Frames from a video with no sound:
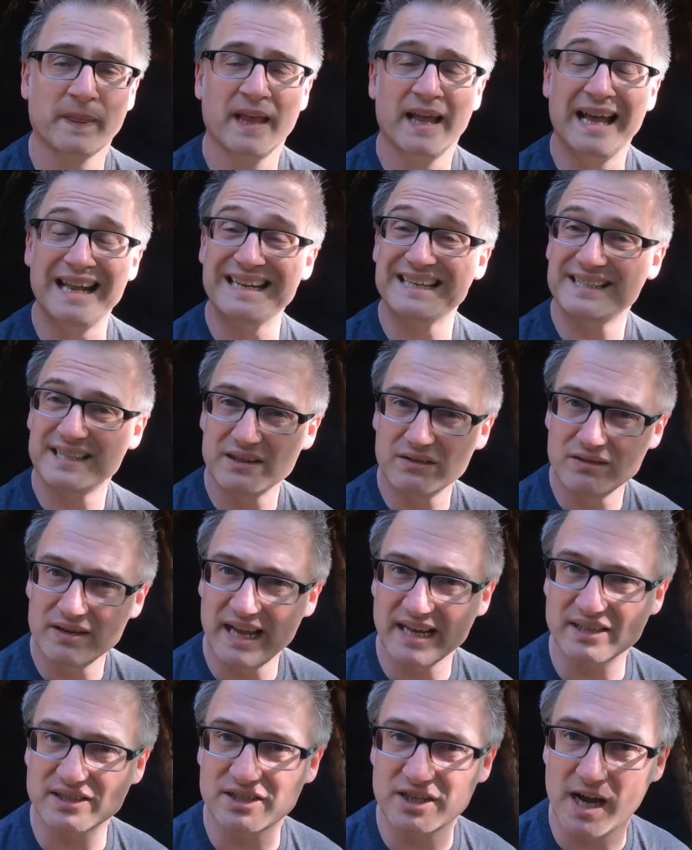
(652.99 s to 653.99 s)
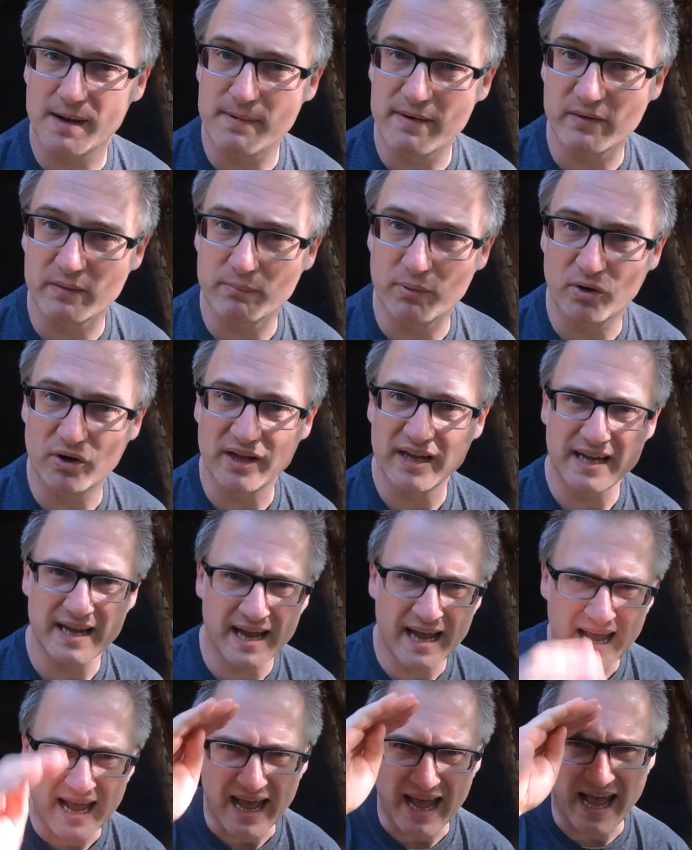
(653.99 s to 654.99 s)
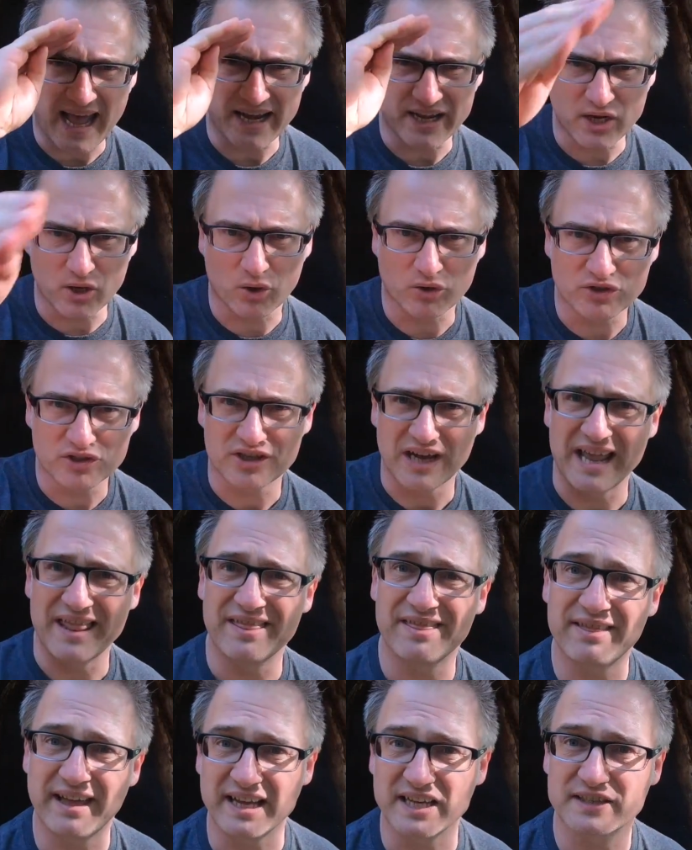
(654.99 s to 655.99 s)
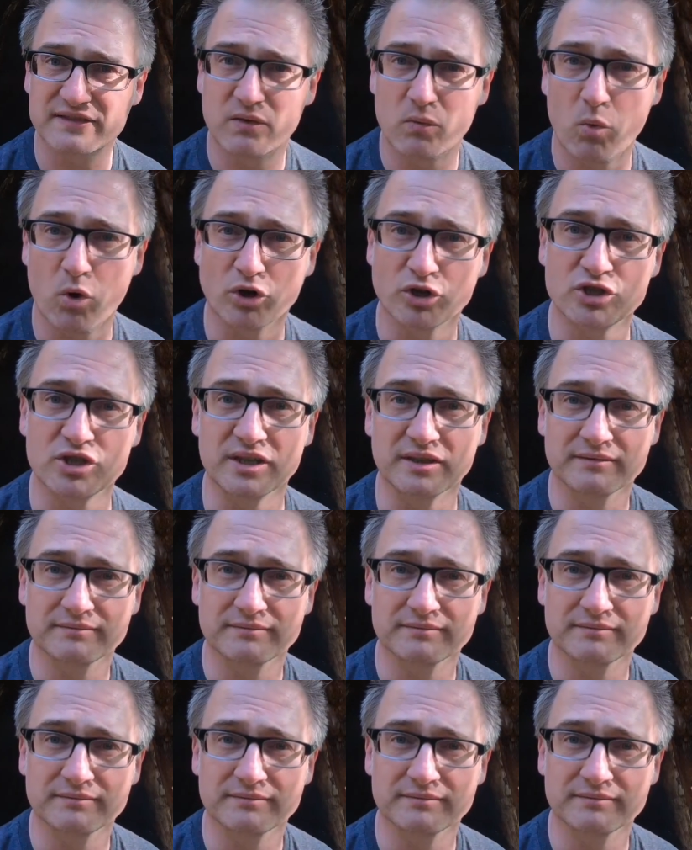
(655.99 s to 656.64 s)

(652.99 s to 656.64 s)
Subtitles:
And until next time everybody, adios and thanks for watching.